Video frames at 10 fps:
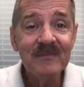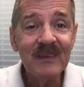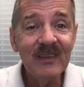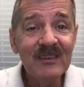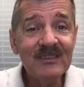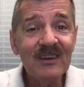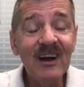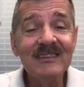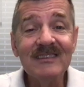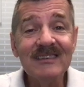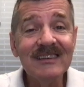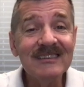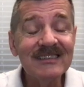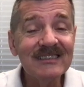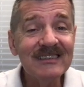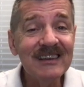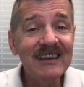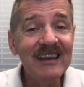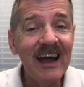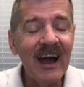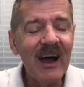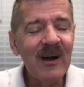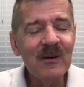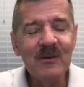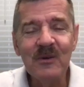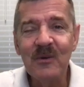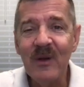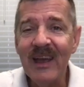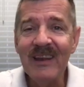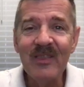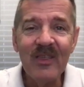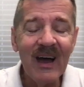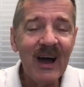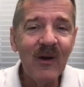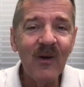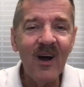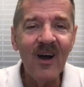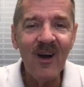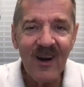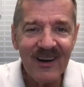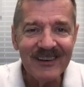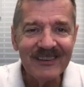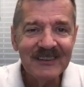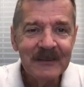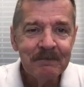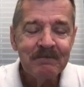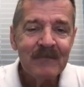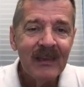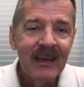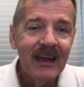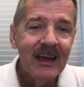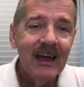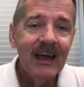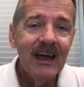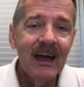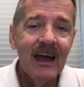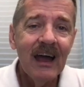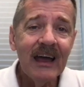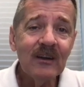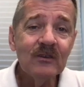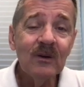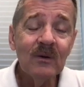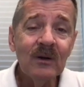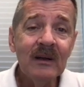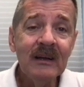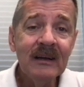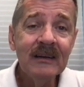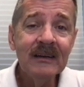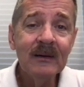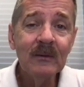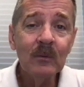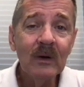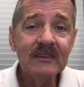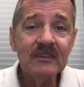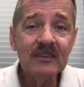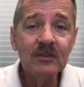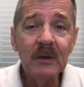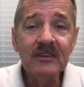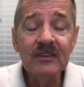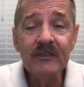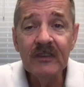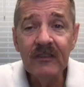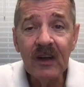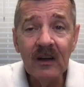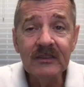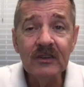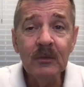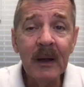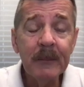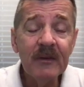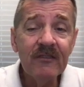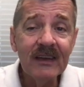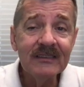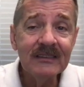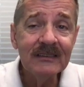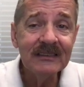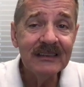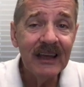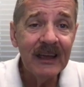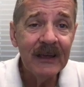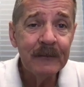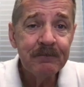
and this causes us to sing, How Great Thou Art. I don't know what situation of difficulty you might be facing today,